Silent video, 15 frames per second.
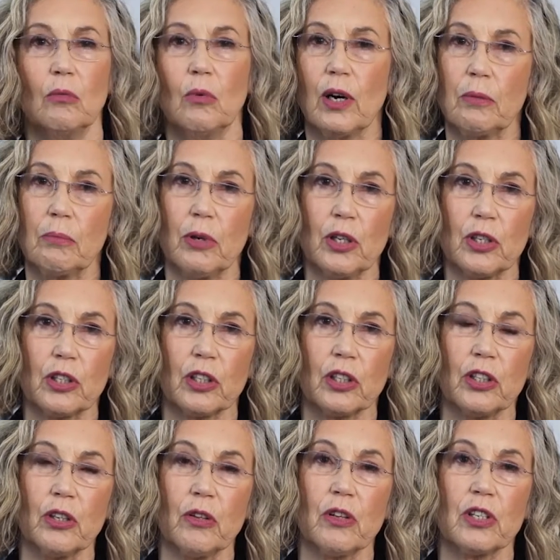one person
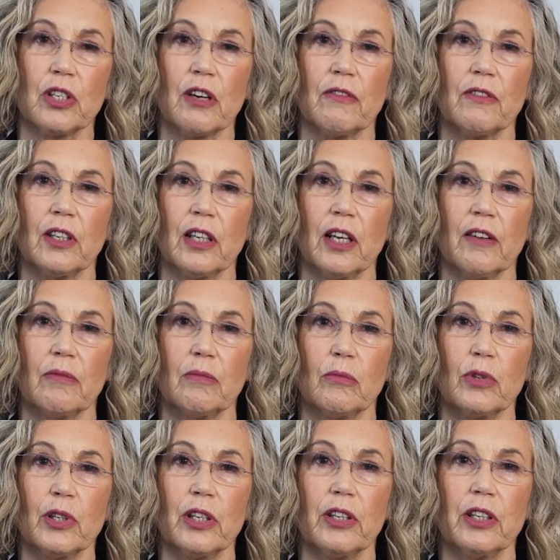can do the 7-11
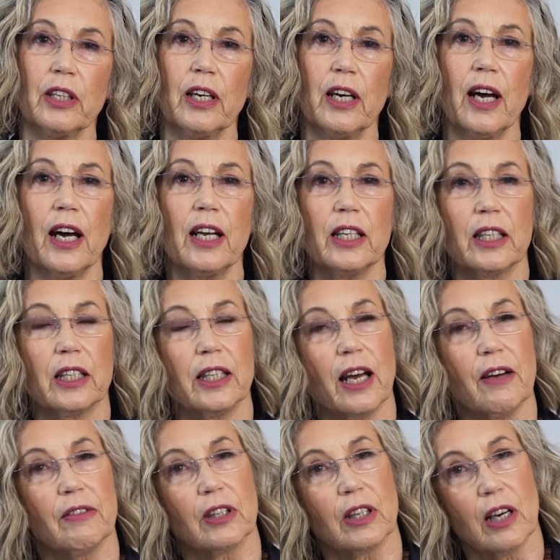breathing and it can
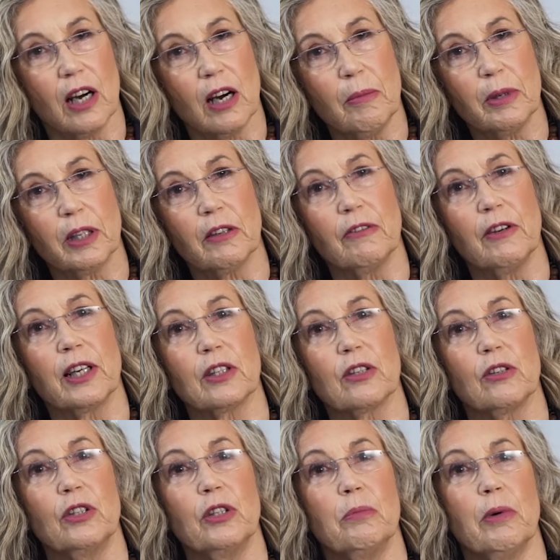have a calming effect
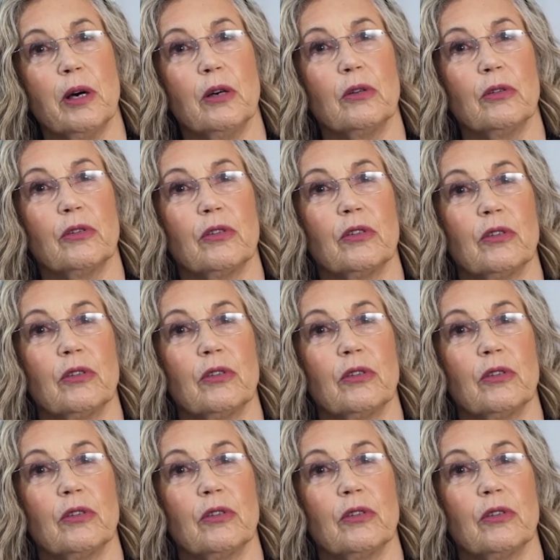on you both.